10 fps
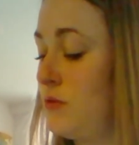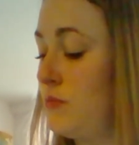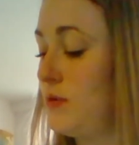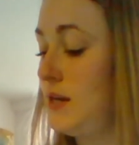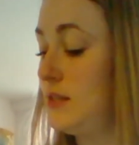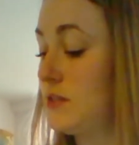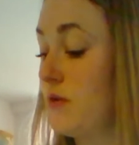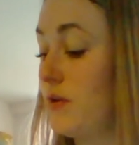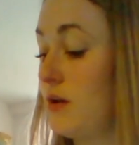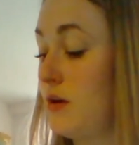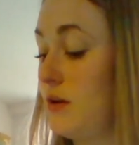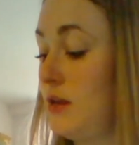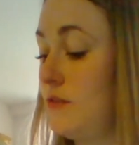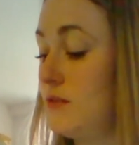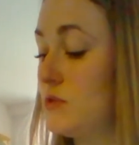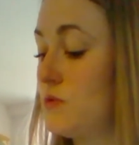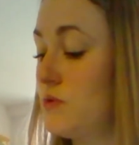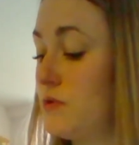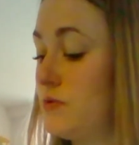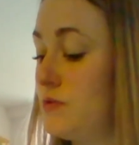what is going on in the
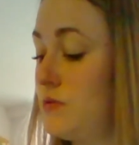school.